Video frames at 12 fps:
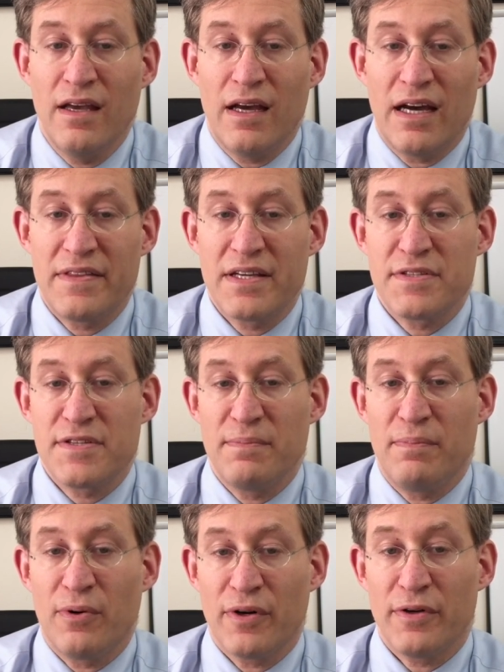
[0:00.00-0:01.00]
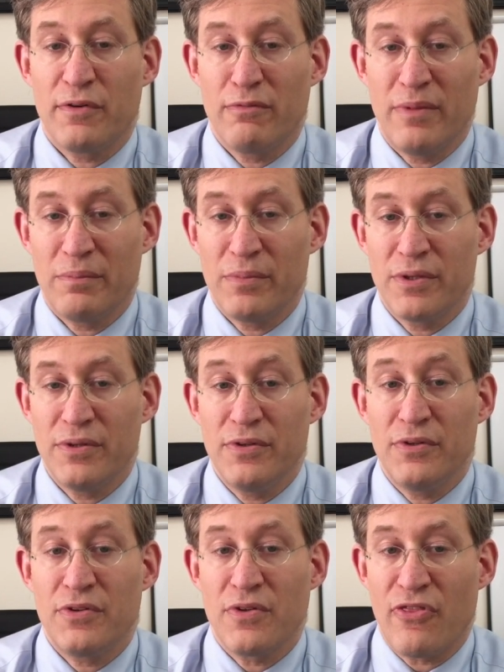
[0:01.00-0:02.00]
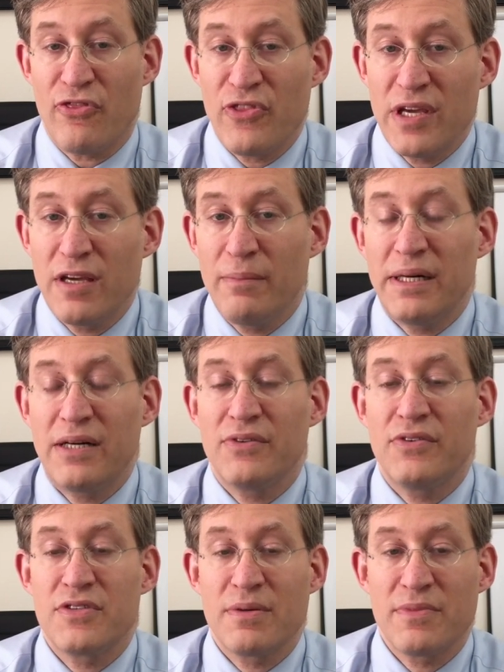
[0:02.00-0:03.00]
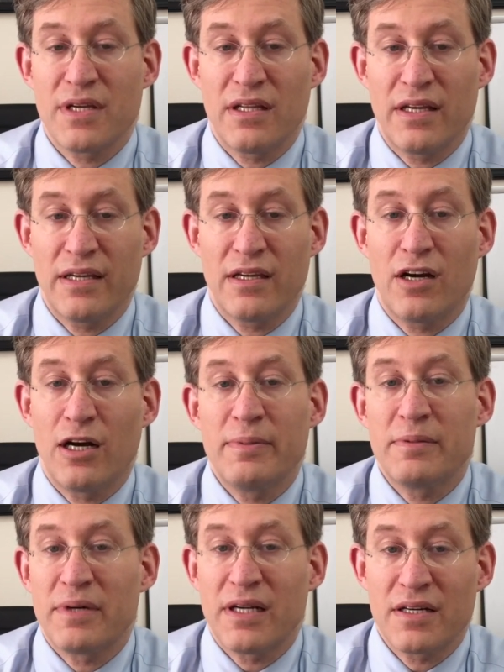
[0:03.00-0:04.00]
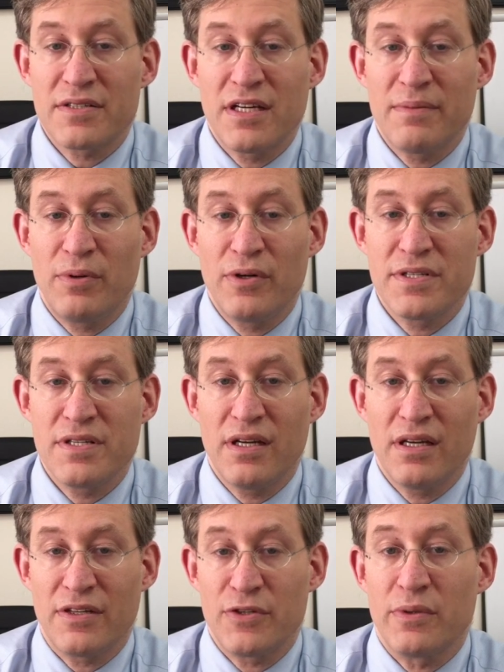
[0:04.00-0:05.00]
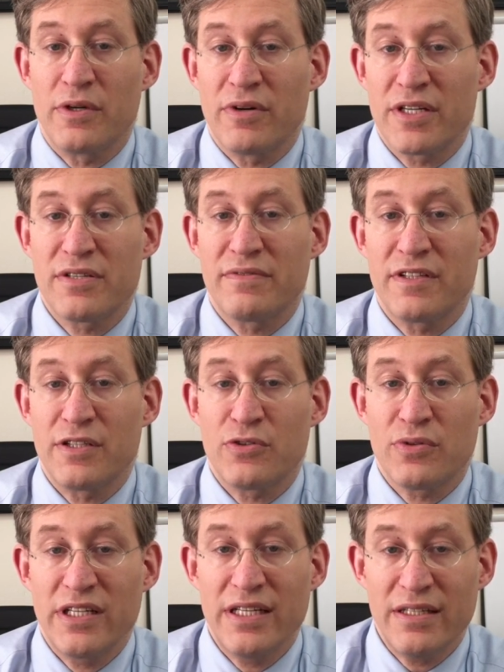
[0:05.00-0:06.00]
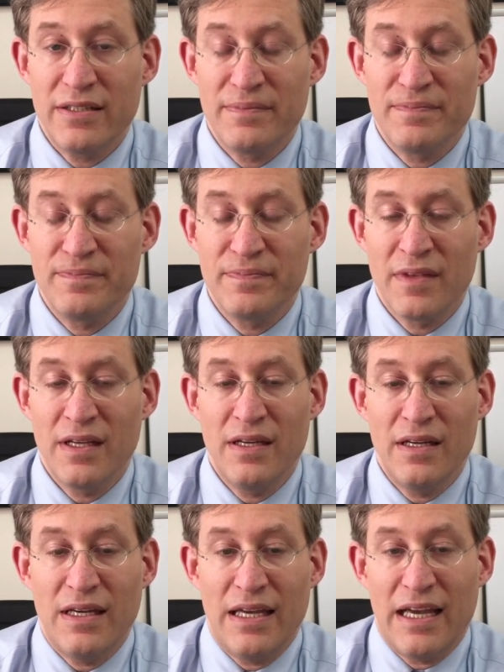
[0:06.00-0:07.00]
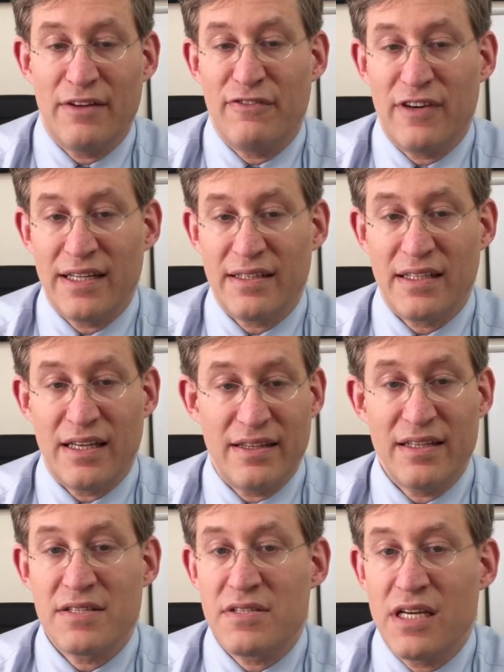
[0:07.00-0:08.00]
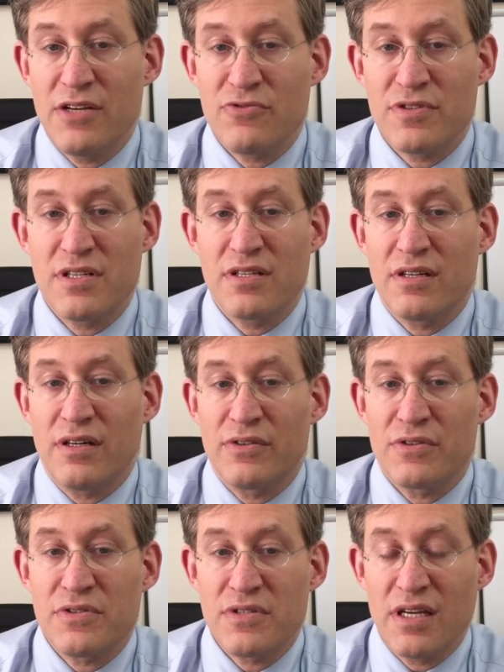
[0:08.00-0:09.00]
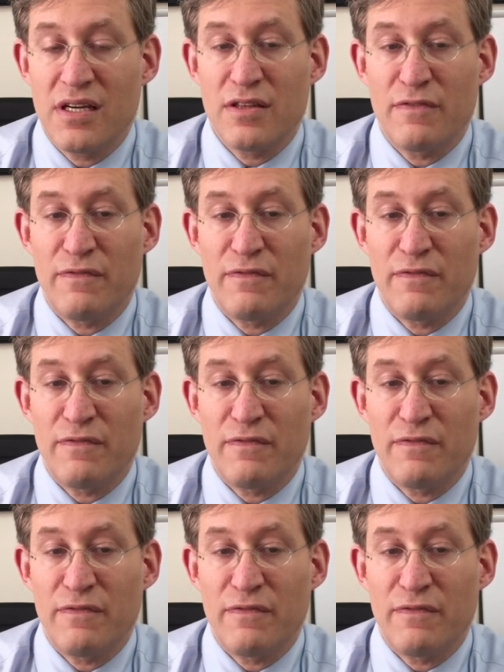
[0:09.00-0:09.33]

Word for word: I think it's important to remember to think about something like carbon monoxide poisoning and to aggressively treat it. And finally, I think it's interesting to understand the